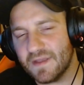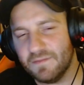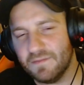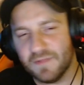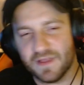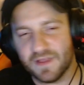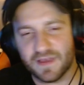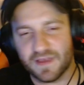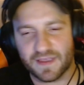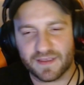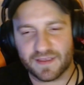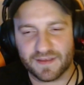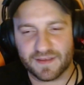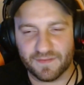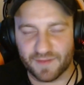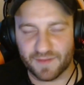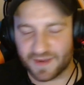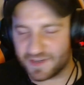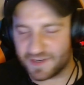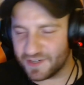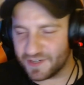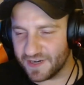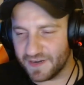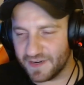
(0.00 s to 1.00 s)
I'm like
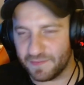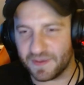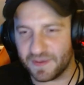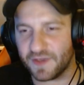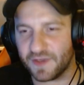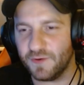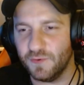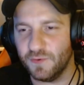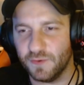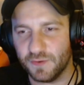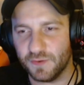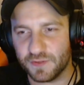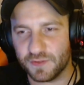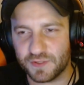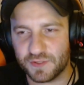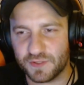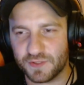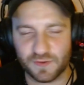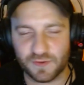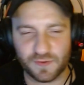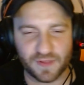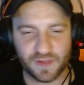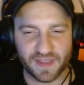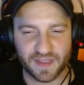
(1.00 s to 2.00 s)
trying to be cool
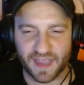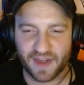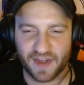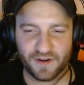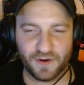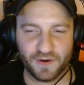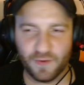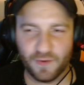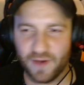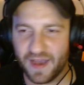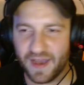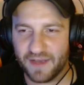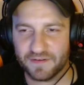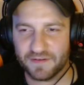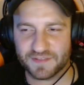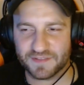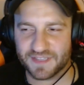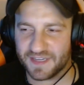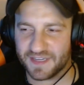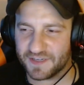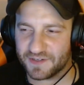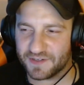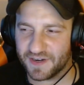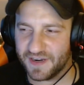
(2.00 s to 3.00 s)
too. Like, I don't know why I
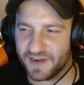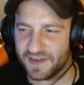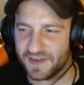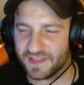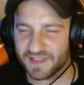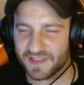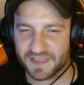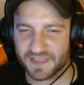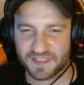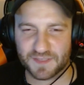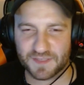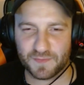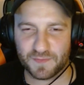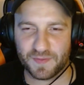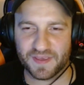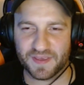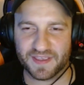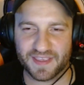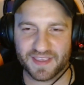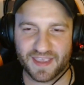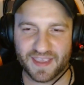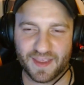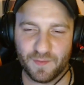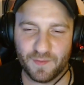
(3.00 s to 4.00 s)
was like trying to like
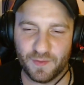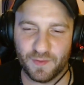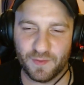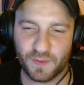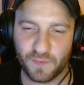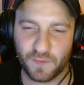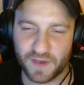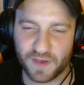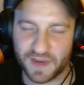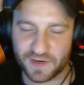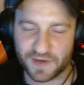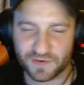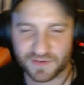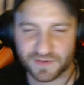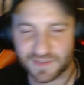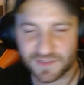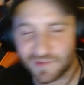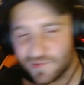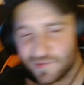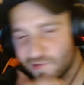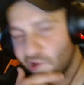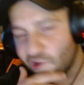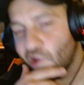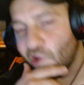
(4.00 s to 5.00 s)
spit game with the
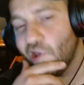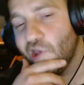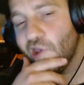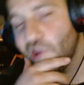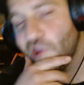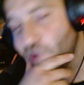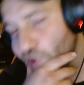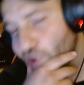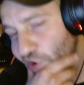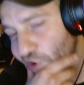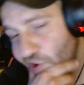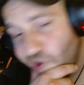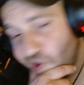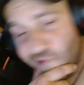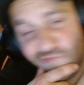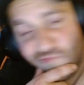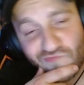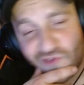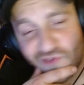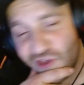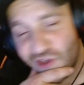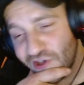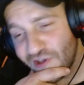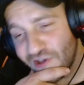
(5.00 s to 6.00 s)
waitress. I was like, hey,
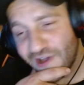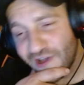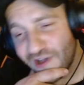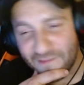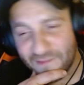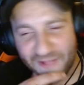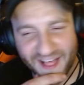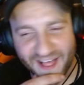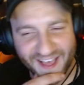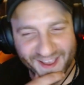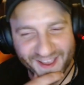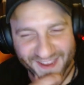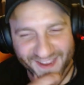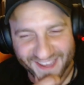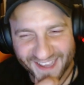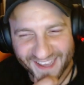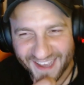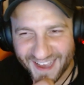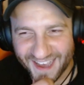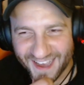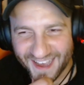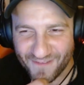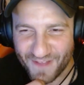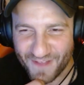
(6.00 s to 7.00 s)
I'm
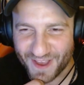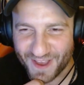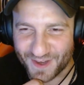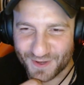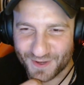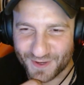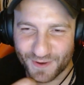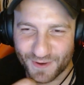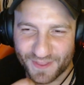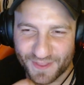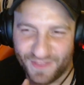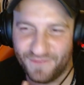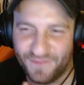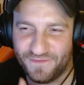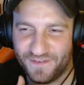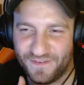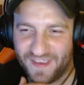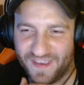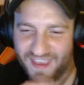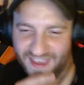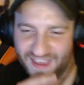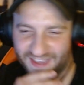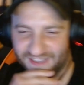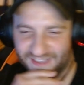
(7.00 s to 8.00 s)
like doing the
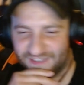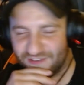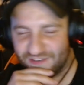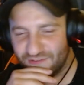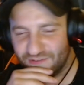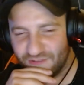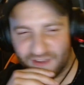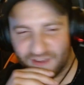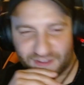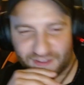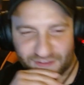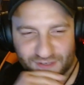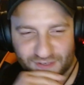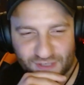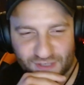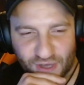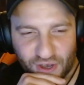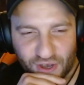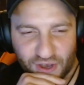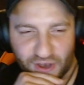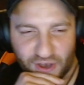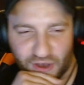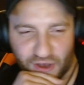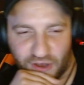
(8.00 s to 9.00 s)
face and like the
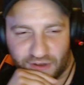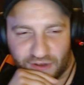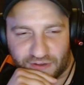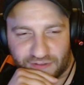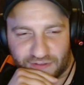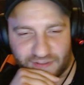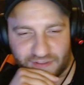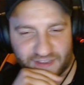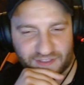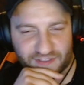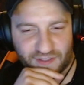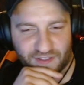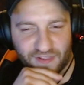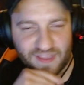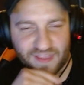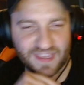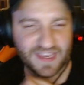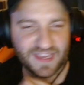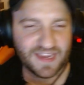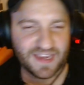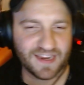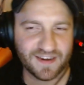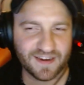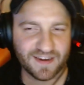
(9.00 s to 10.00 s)
talk and like the
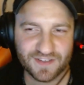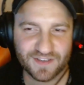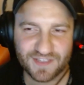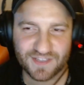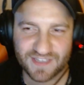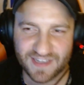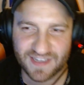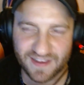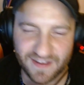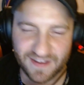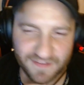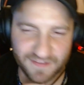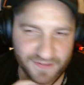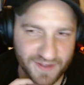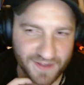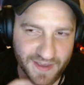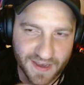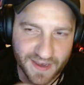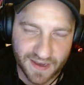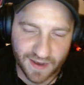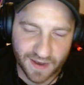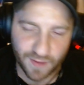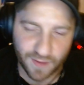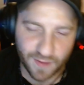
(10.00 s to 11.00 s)
lean and stuff.
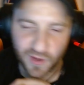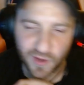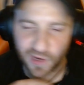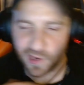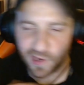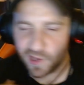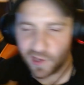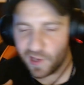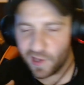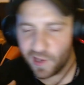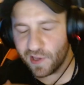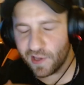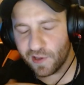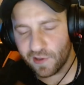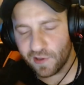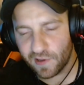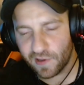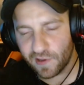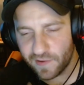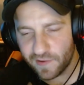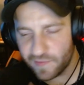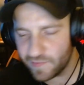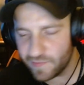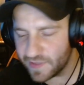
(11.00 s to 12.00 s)
I'm like, hey,
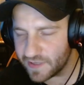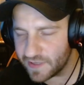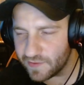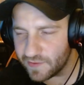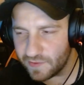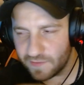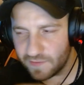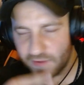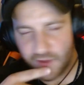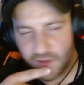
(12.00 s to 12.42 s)
I'm like,